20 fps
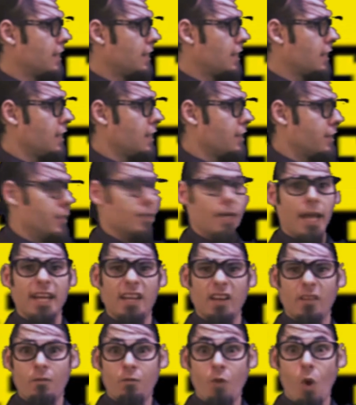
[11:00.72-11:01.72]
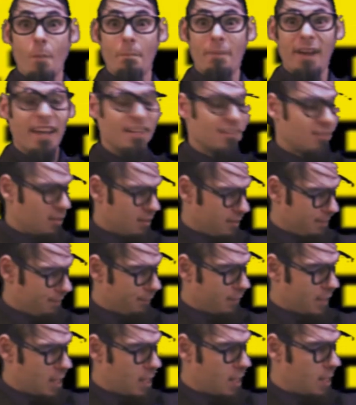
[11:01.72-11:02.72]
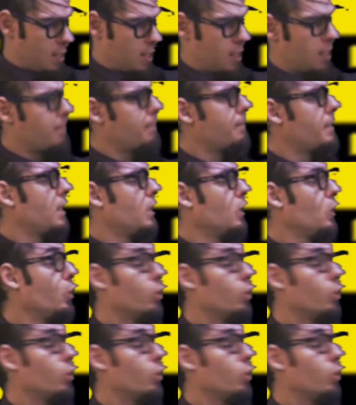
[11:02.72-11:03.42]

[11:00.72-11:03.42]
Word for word: uh, the Naked Wombat. Um,